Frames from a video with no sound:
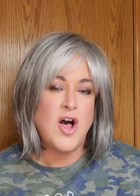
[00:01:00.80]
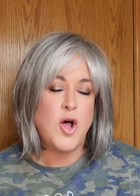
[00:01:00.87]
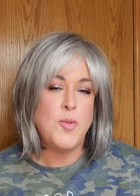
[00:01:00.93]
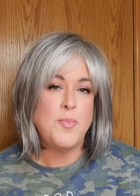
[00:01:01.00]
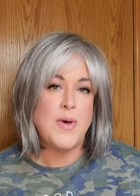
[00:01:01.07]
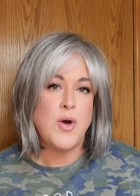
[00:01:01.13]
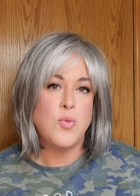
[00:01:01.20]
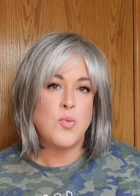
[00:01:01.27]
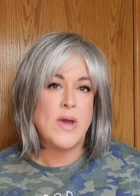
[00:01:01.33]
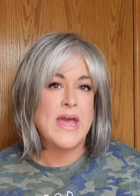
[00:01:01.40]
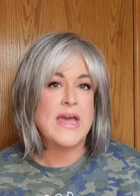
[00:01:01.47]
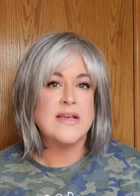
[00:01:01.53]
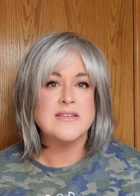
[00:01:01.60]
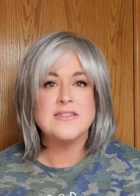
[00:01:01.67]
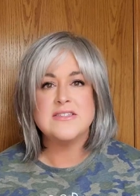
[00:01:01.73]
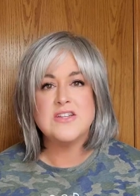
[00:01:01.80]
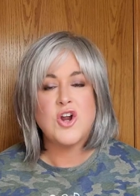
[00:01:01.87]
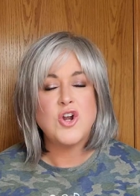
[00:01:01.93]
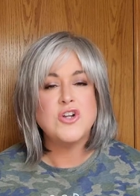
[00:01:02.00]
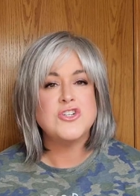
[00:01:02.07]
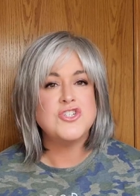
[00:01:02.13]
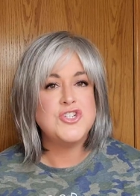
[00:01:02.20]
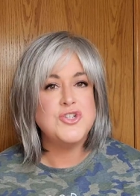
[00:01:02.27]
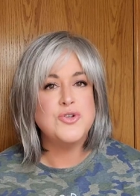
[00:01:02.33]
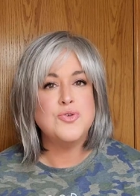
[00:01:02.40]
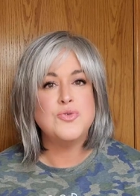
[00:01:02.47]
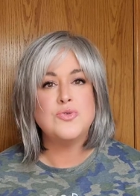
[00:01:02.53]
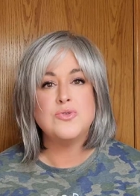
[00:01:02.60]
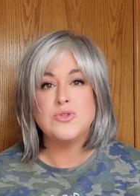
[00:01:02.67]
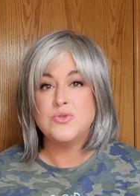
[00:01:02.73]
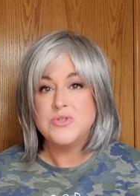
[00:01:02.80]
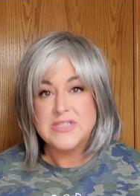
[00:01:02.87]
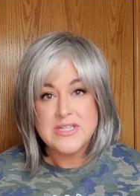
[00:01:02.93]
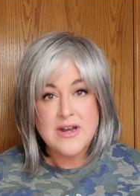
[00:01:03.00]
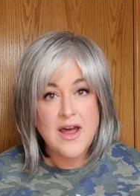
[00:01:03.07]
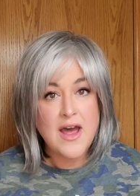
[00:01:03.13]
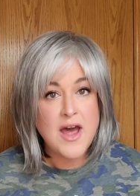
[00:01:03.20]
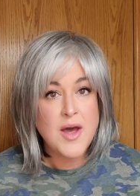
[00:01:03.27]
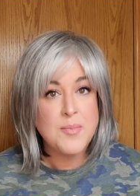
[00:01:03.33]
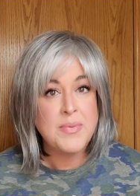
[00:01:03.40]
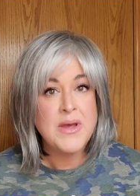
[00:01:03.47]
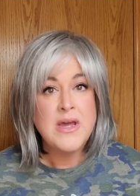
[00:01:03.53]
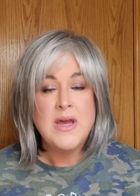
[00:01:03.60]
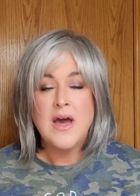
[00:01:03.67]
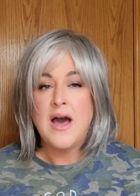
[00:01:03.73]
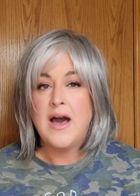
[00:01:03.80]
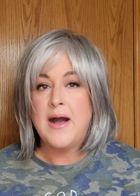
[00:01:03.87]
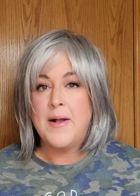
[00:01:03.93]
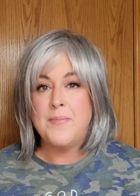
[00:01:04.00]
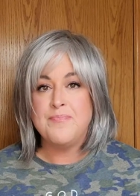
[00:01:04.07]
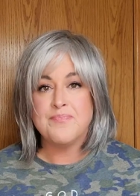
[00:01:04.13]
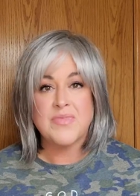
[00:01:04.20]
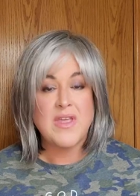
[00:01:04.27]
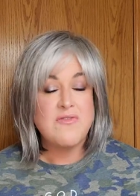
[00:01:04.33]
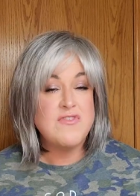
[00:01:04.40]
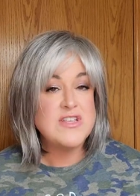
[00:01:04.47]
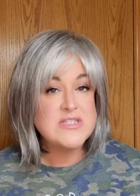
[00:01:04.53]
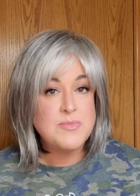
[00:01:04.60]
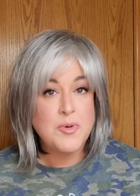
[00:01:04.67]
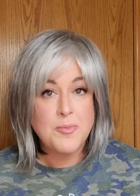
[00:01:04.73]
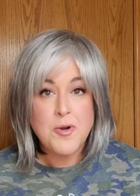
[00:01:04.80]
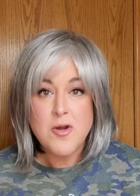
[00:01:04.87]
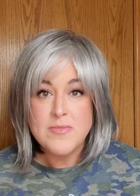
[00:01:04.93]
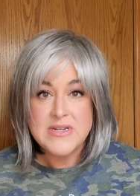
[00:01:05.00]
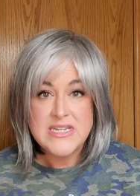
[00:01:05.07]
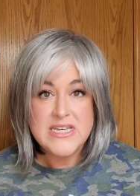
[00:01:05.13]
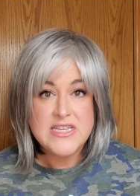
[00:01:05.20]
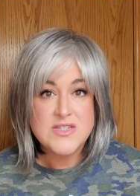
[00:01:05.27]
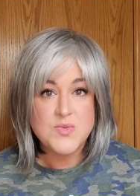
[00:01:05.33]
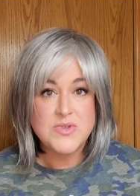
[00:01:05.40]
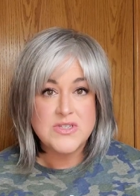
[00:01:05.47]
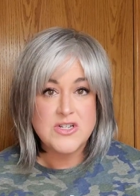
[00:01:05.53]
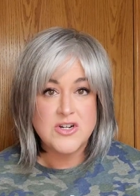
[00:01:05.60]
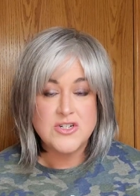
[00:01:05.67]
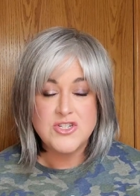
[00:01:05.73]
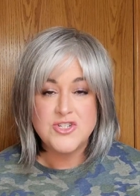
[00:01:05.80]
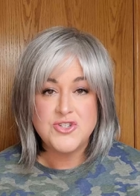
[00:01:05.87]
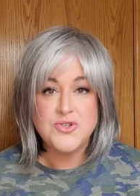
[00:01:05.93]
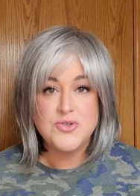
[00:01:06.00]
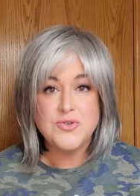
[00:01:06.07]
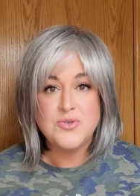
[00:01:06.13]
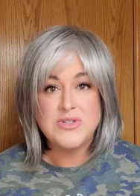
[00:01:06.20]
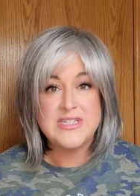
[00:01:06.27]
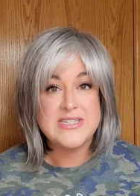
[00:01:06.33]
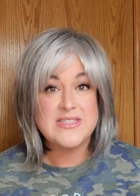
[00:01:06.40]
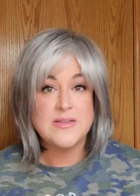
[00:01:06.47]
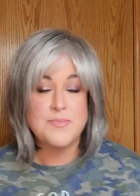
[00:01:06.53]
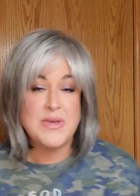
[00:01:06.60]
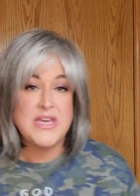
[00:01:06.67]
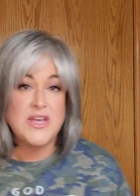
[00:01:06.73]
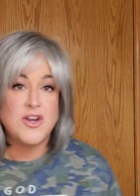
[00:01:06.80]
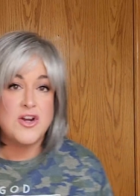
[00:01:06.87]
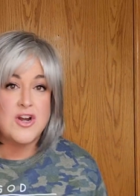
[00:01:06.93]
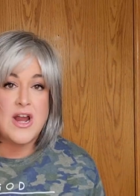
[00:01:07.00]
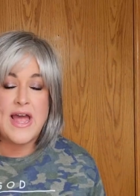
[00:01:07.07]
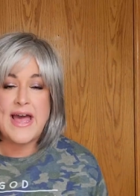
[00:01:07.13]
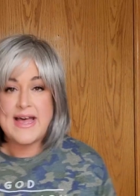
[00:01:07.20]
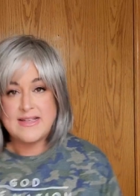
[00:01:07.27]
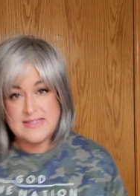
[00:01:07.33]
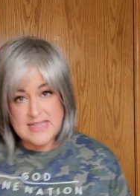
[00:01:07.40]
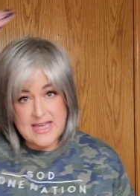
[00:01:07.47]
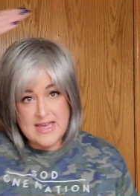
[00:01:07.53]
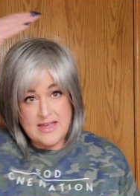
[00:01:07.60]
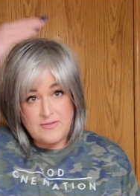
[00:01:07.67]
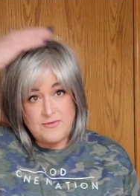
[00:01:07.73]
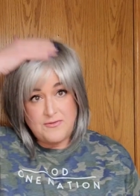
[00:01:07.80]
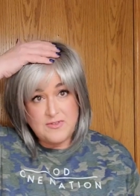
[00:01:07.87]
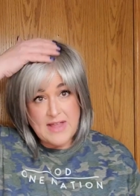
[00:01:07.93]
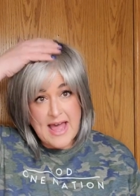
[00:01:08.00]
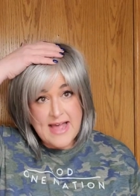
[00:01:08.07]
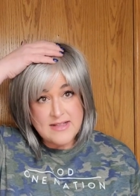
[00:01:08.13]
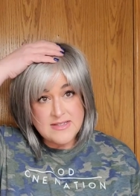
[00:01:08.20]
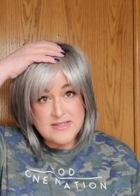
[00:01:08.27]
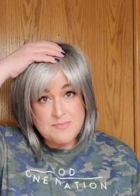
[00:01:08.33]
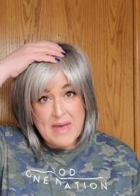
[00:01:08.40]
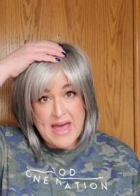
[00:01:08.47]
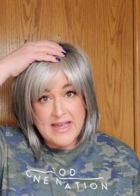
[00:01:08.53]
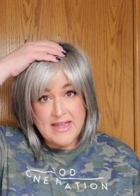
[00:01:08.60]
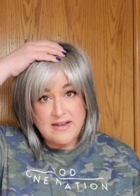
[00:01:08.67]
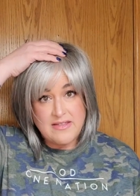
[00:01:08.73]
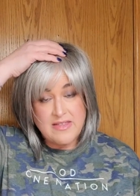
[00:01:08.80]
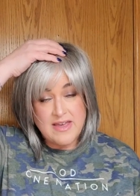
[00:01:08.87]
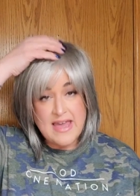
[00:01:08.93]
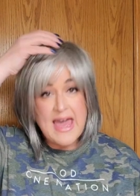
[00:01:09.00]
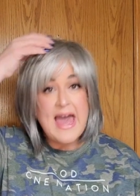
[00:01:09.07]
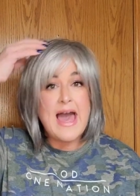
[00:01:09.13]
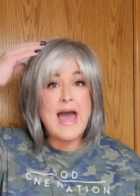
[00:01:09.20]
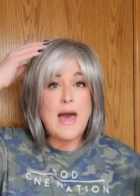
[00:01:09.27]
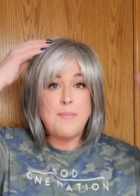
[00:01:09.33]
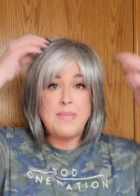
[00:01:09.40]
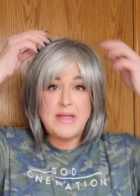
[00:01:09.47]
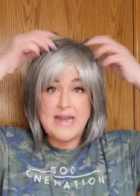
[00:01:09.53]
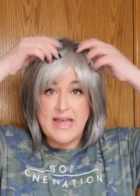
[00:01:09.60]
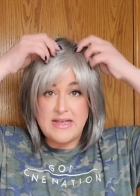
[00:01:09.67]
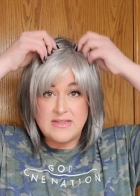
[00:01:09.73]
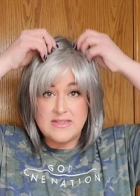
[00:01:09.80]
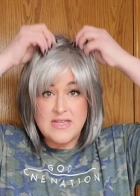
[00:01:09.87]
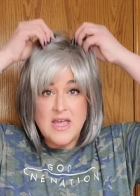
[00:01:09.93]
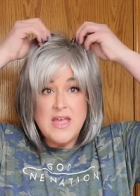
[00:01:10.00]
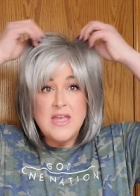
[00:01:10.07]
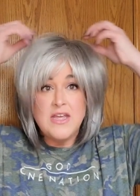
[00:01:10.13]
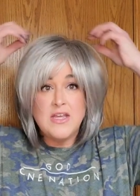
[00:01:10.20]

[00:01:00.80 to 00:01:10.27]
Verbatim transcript: help a wig start to loosen up. Um, visible permatease will start to disappear as it flattens back into the cap. And as,